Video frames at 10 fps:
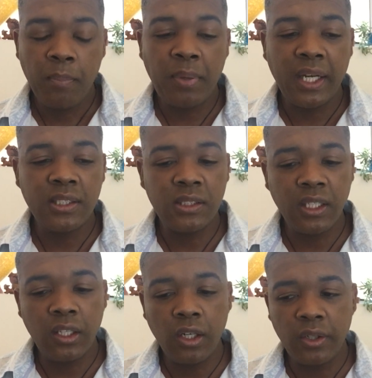But it's,
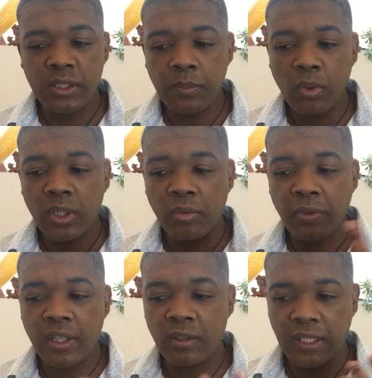you know, it's more
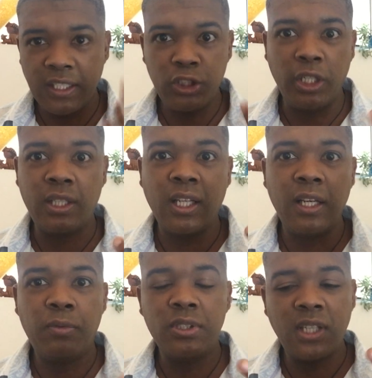difficult
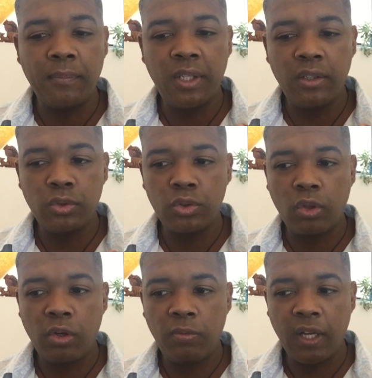energetically for something to
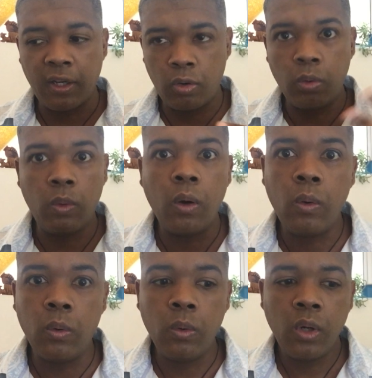sort of like
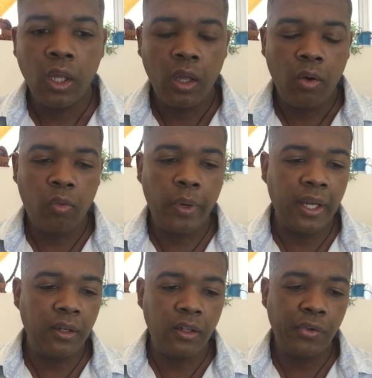grow
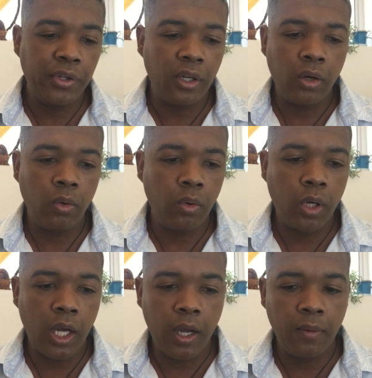when, you know,
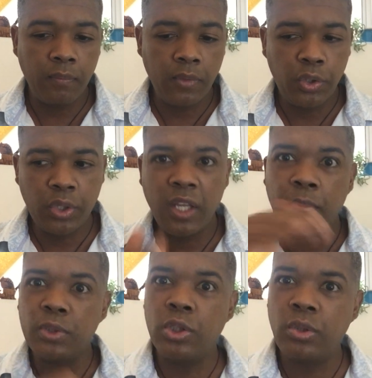you keep
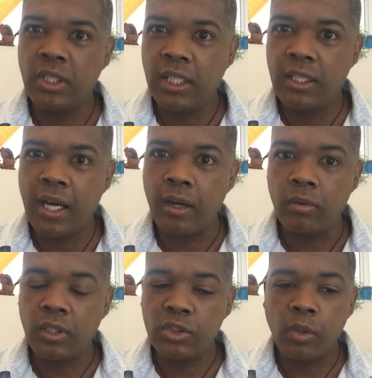on shooting it
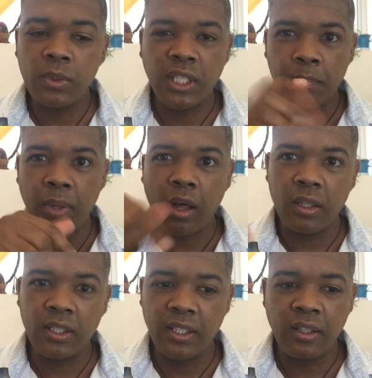down. It's almost like
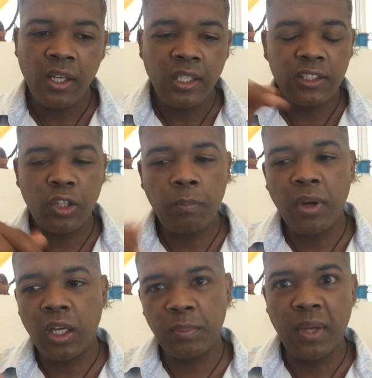planting. So you
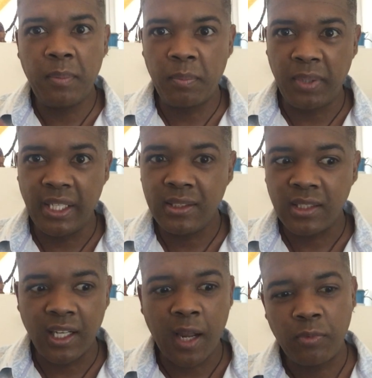plant maybe
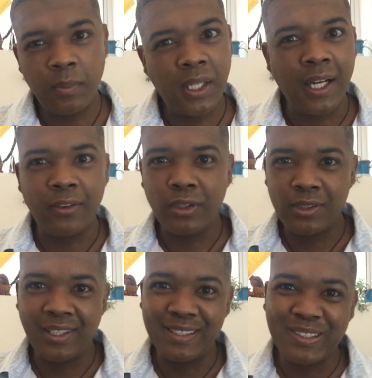beans, like I'm from the country,
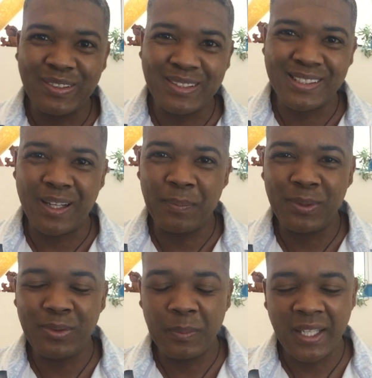so that's a good
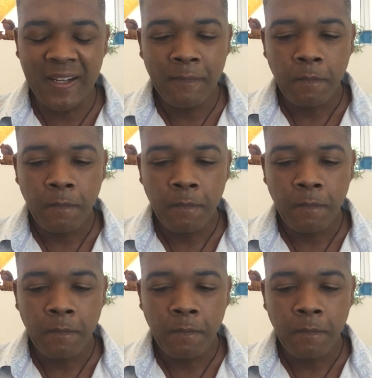example for me.